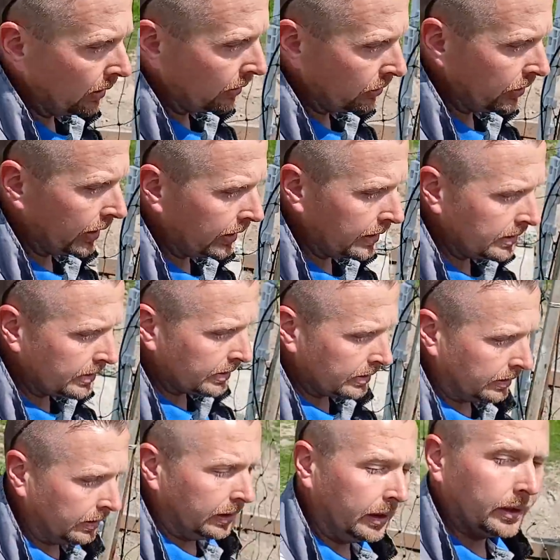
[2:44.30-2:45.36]
chickens,
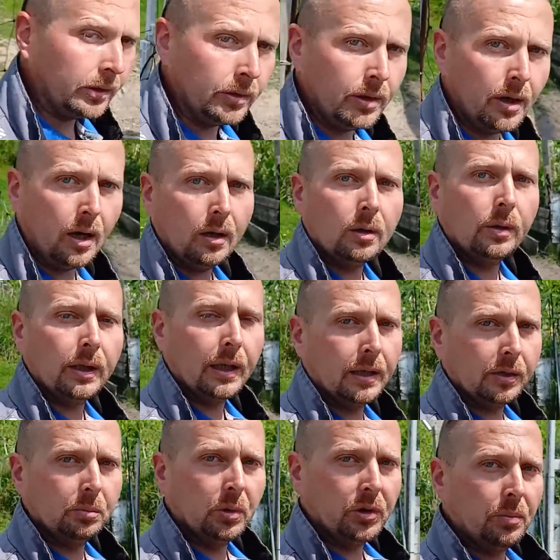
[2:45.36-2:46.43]
you're not going to get
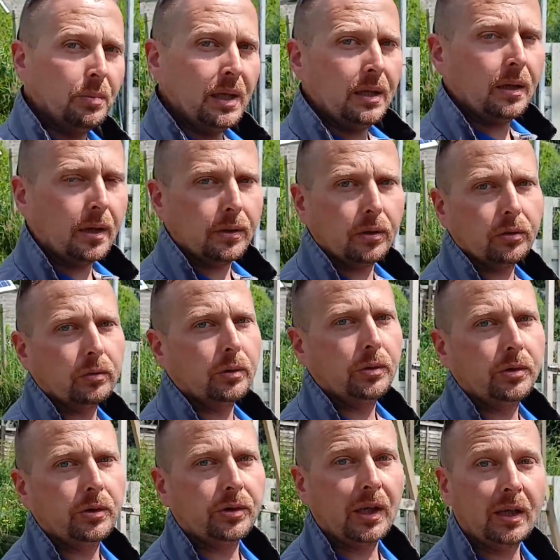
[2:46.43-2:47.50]
as much meat on those
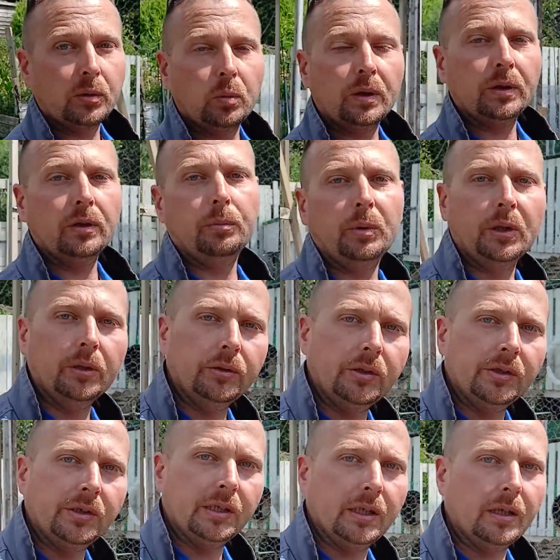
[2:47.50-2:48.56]
roosters as what you'd be used to
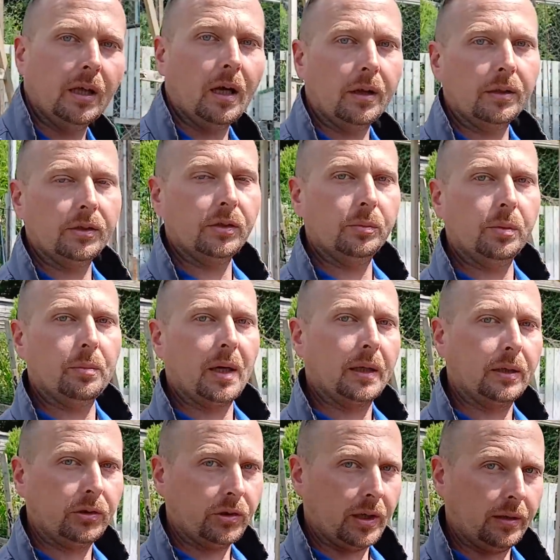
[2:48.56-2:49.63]
seeing on the
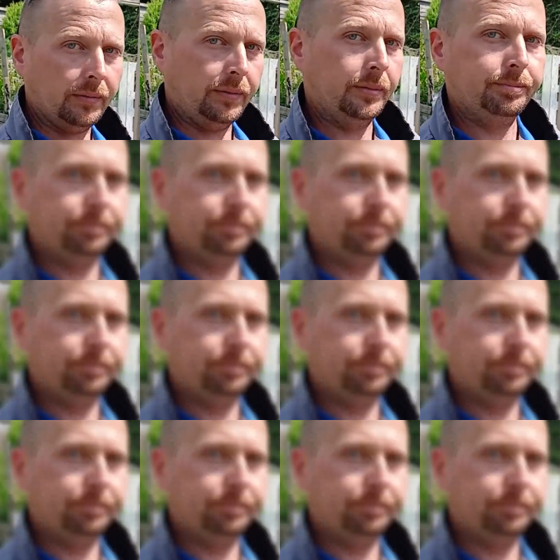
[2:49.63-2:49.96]
supermarket shelf.